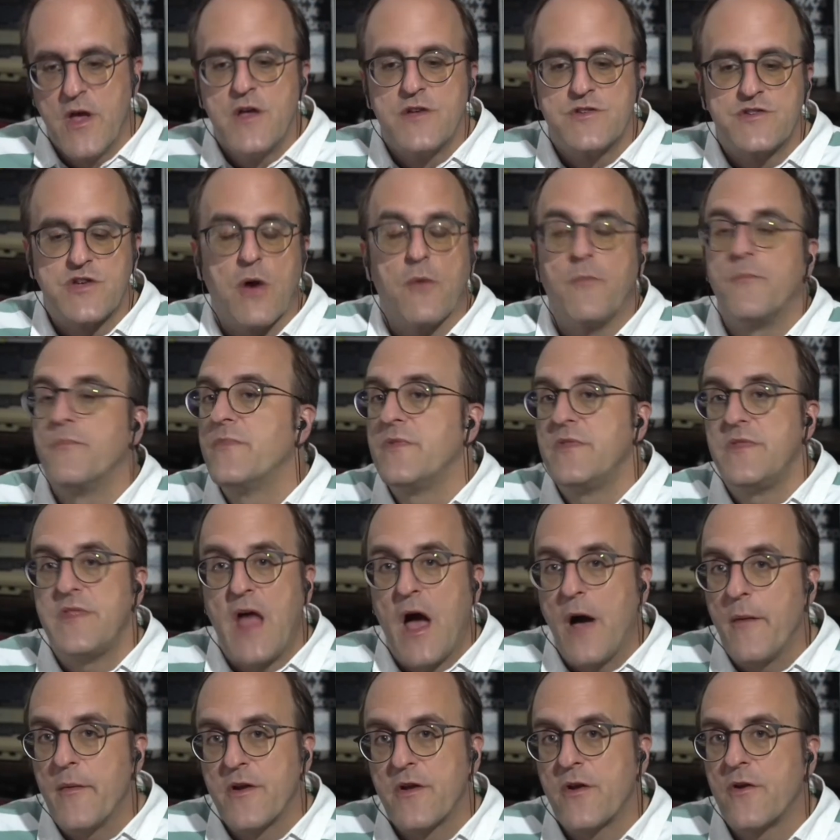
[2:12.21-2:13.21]
So
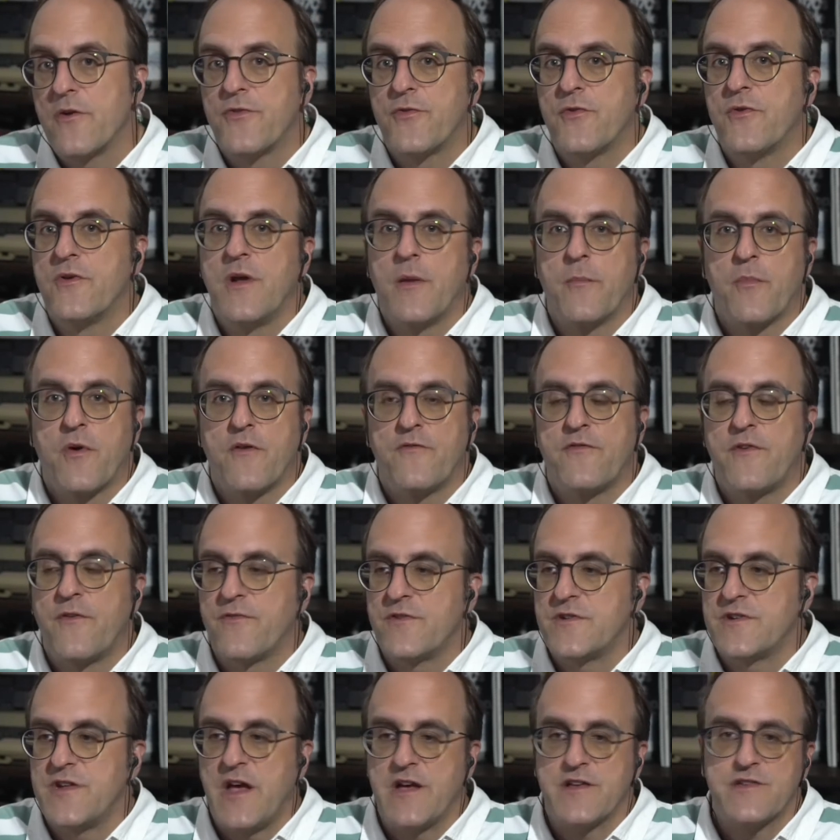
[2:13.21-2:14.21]
now I'm going to go through a number of
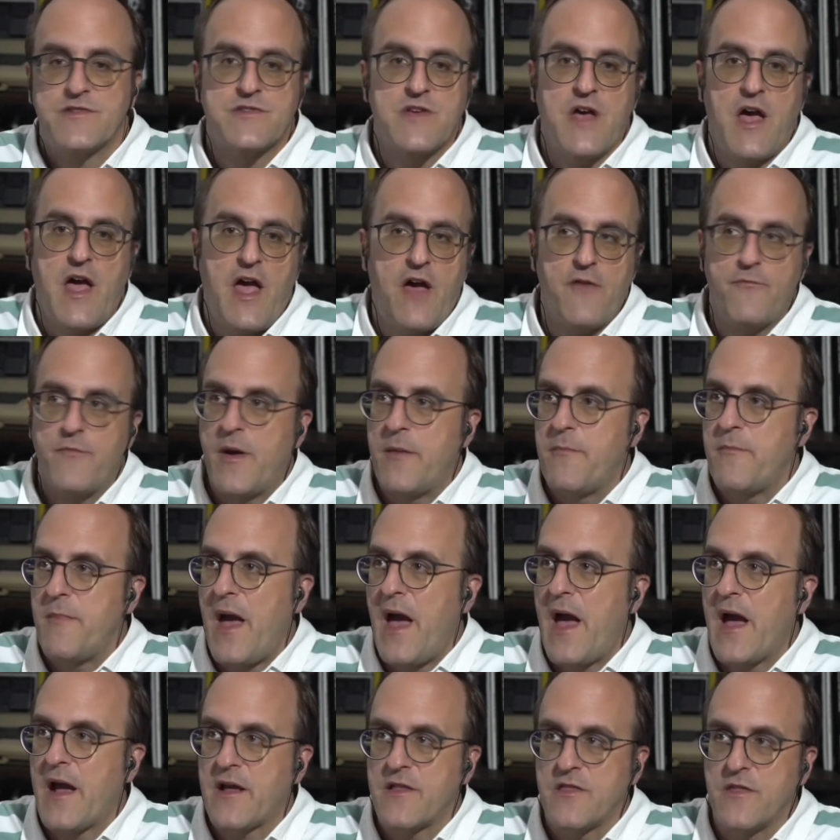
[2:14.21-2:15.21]
different tests. I have my
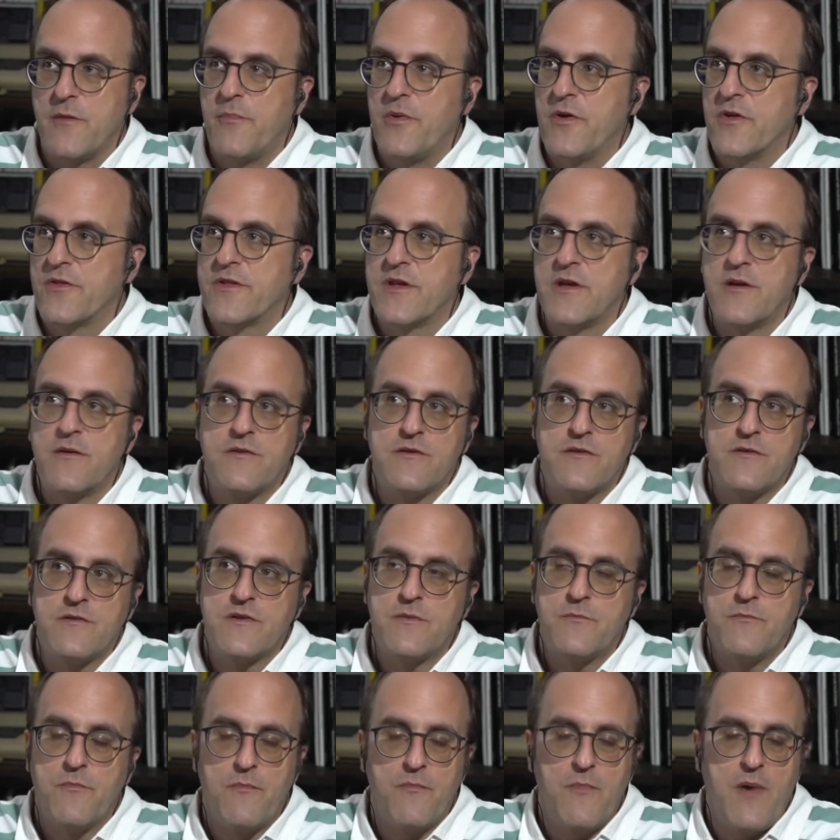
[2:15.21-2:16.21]
Mac and the
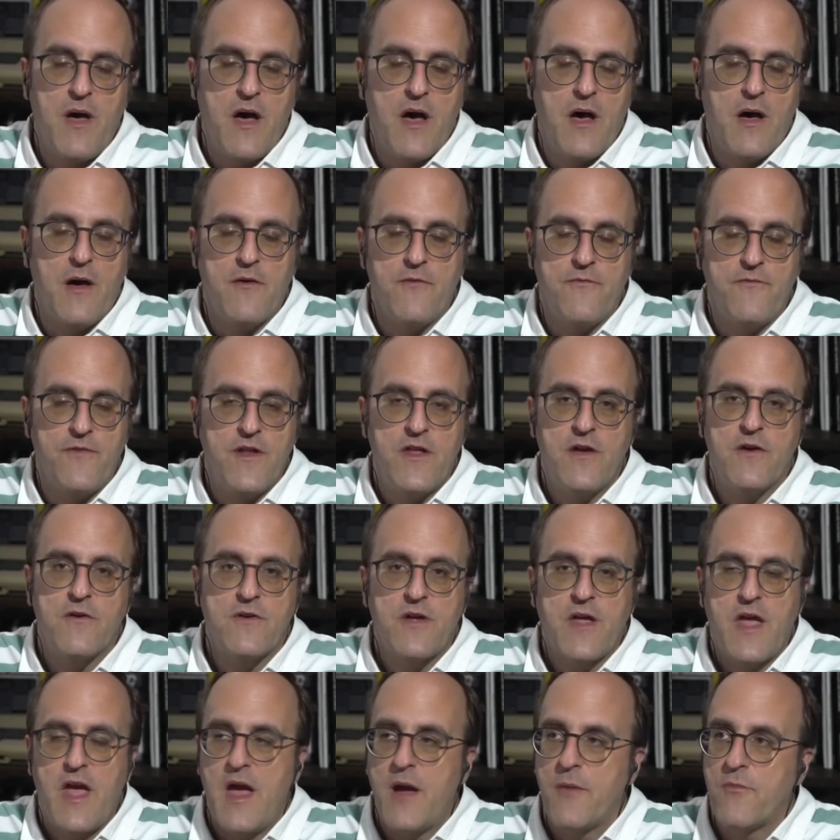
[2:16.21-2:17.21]
built-in video
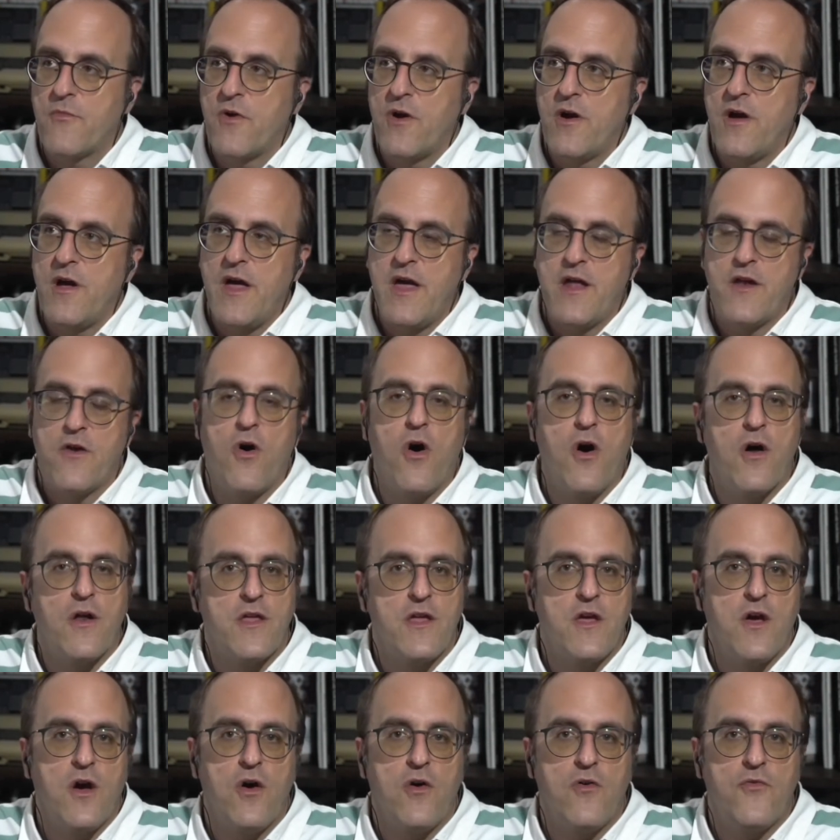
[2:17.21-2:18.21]
camera and
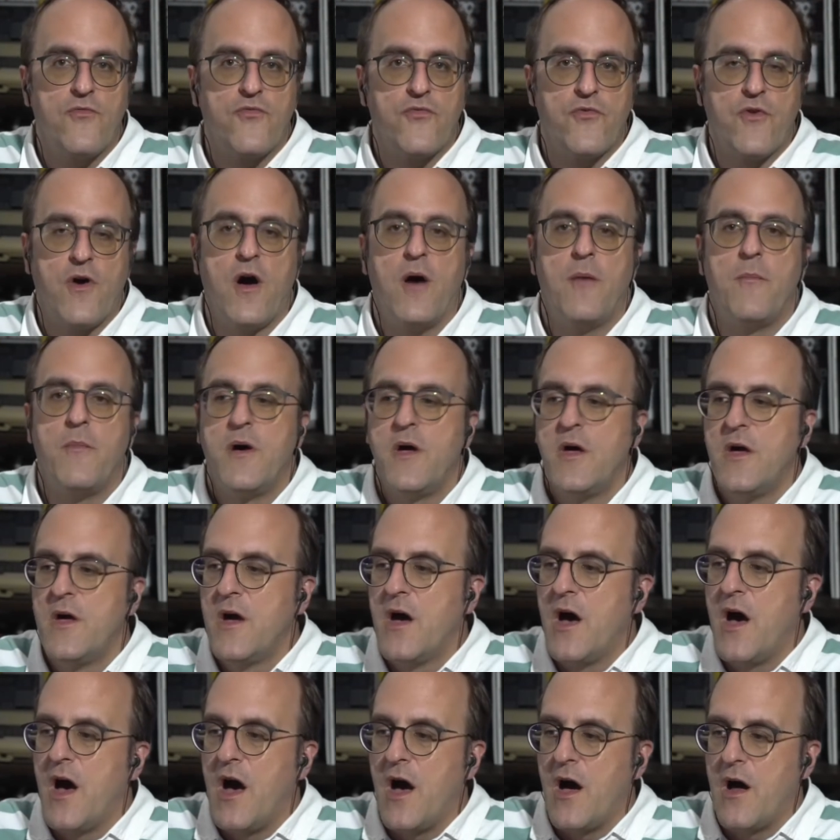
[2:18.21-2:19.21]
audio from
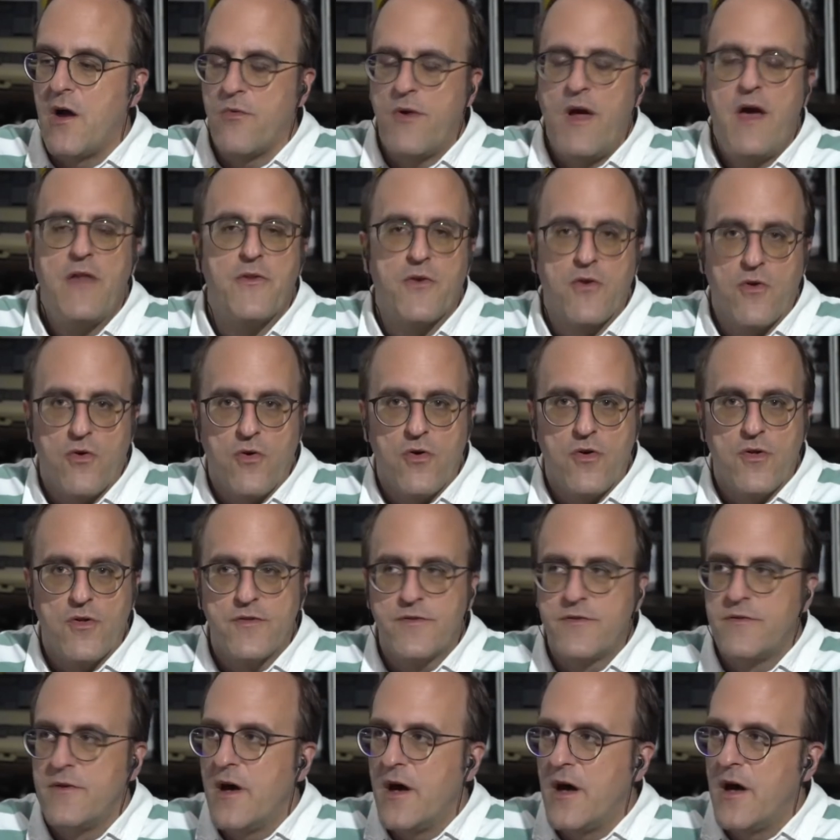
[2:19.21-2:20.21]
a rather
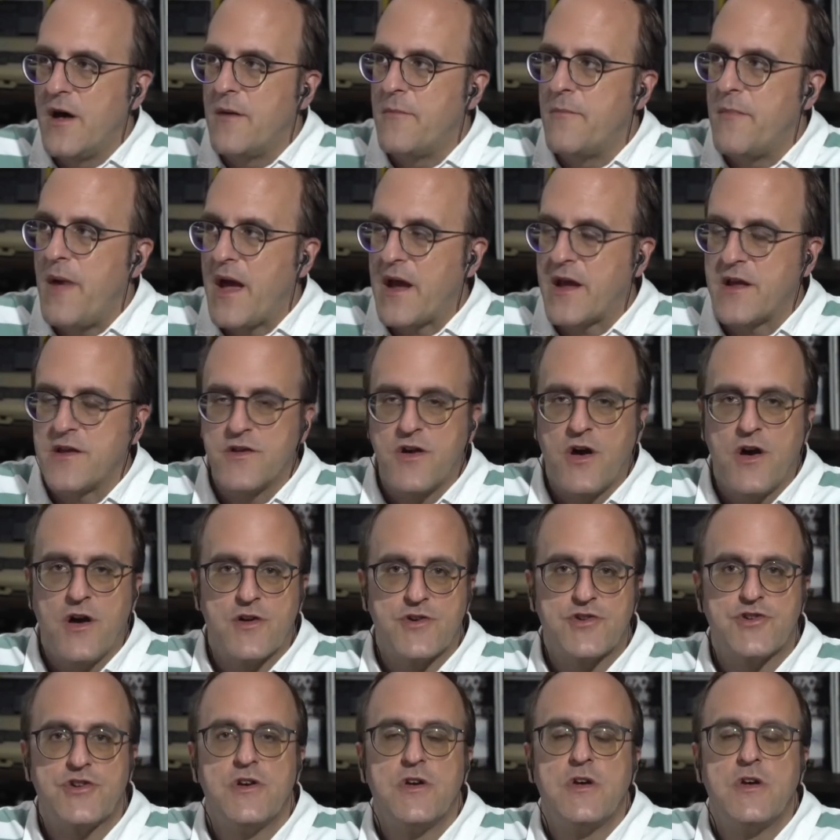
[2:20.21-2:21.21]
old
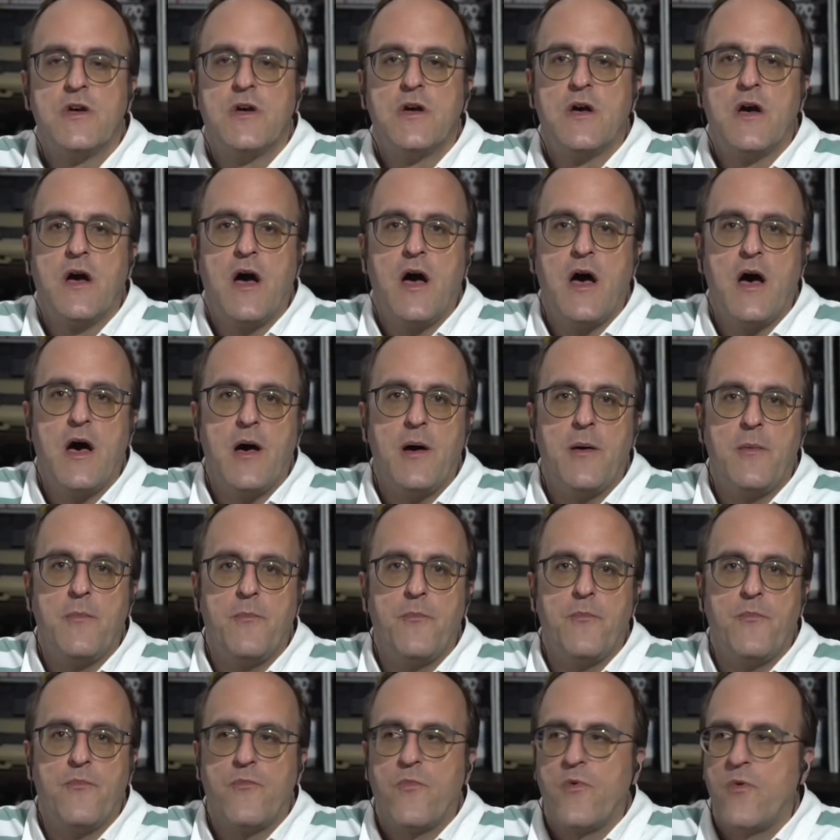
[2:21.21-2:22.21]
Macintosh
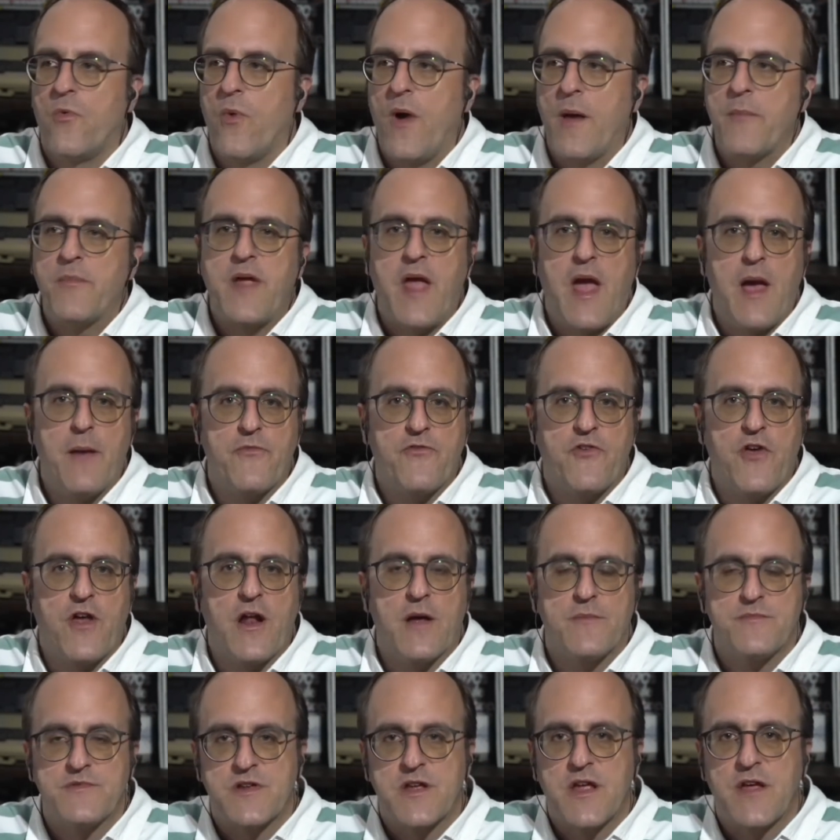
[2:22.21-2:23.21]
webcam
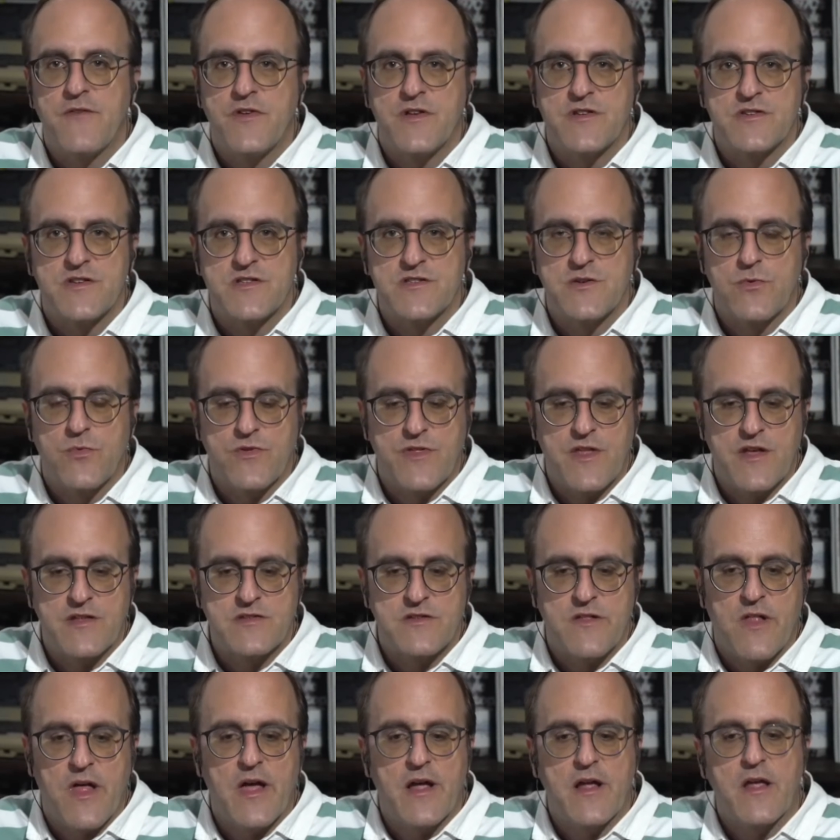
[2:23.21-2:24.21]
setup to give you a sense of what
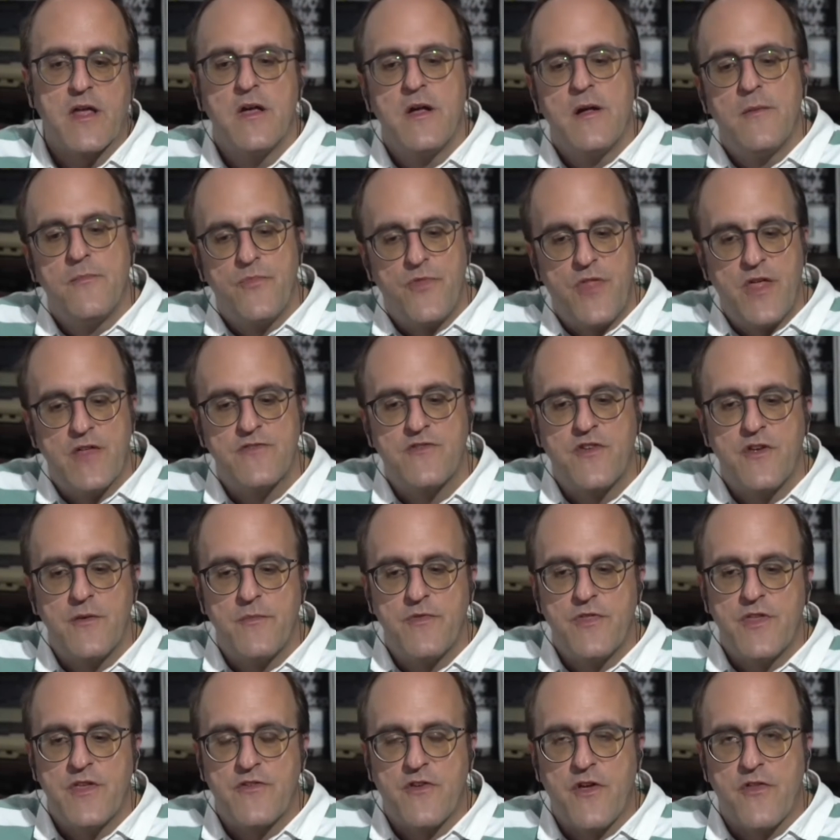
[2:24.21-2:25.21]
that's like. Then some
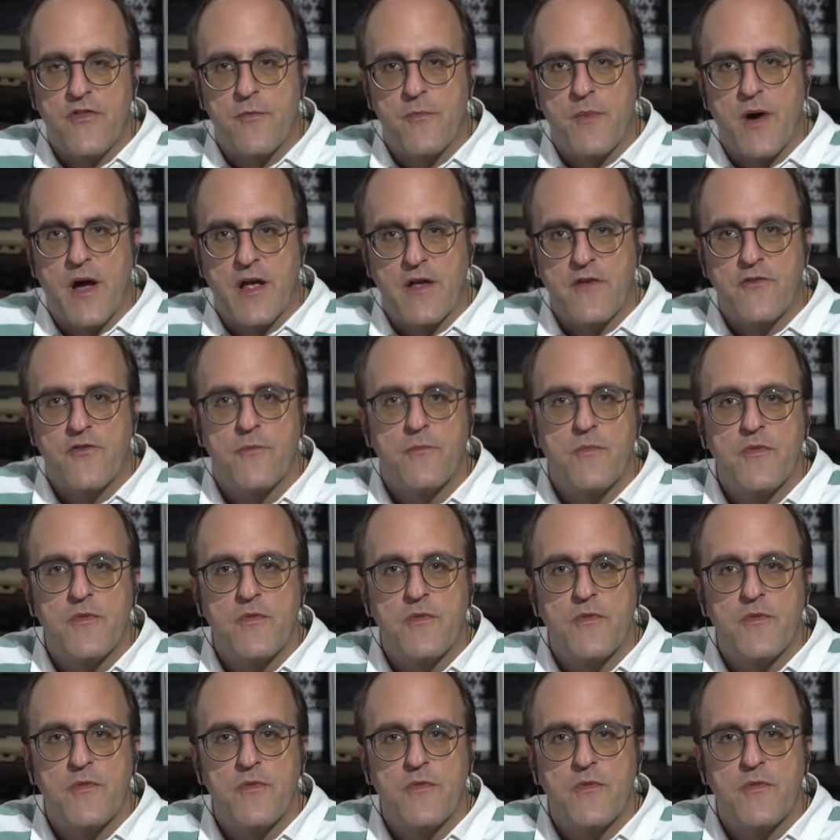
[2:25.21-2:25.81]
of these other mics.